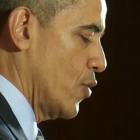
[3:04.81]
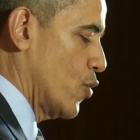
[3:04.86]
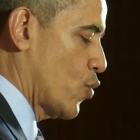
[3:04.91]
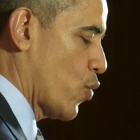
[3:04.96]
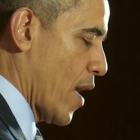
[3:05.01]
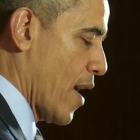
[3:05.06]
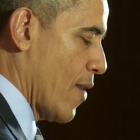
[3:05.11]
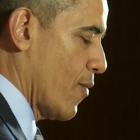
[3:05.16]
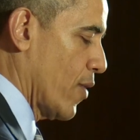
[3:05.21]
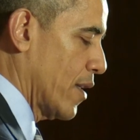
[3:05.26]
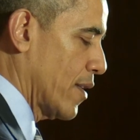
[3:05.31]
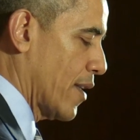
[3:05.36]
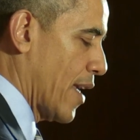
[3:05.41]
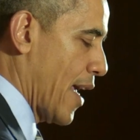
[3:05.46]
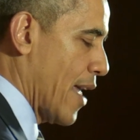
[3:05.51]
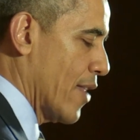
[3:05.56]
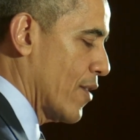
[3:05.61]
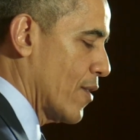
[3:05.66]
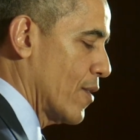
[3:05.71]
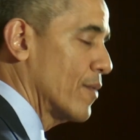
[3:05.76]
you travel and
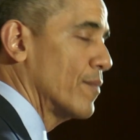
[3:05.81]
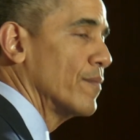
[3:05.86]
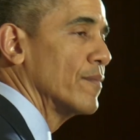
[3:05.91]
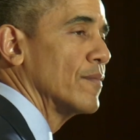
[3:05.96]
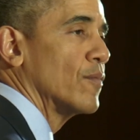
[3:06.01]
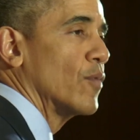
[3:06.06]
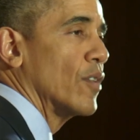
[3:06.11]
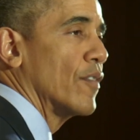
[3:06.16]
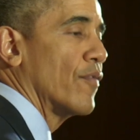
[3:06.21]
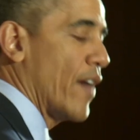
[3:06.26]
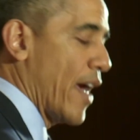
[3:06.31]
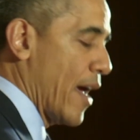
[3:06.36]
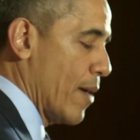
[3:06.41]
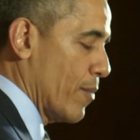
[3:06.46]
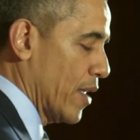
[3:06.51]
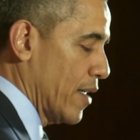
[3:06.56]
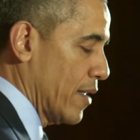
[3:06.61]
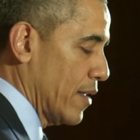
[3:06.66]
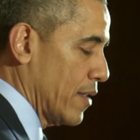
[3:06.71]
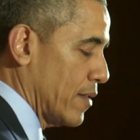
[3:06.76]
gather with
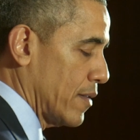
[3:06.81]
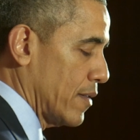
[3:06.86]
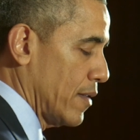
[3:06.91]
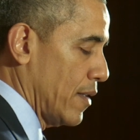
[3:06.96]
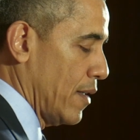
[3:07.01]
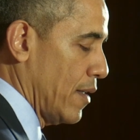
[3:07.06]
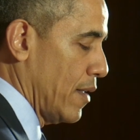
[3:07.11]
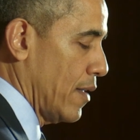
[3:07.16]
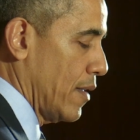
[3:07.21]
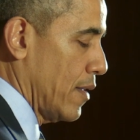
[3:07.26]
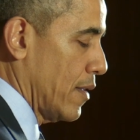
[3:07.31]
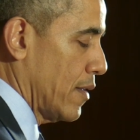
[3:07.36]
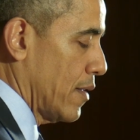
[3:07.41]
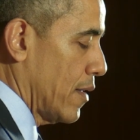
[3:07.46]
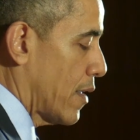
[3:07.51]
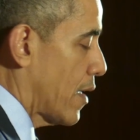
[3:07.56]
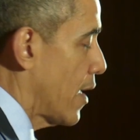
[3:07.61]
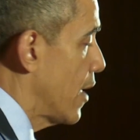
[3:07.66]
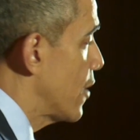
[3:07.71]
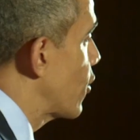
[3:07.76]
family and
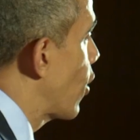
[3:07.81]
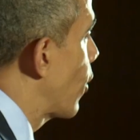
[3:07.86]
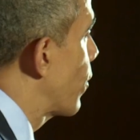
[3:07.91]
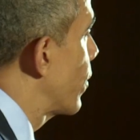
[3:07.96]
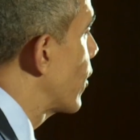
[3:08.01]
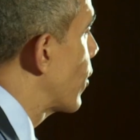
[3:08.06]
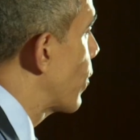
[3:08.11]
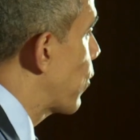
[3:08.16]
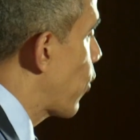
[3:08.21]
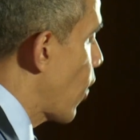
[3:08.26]
the kids open their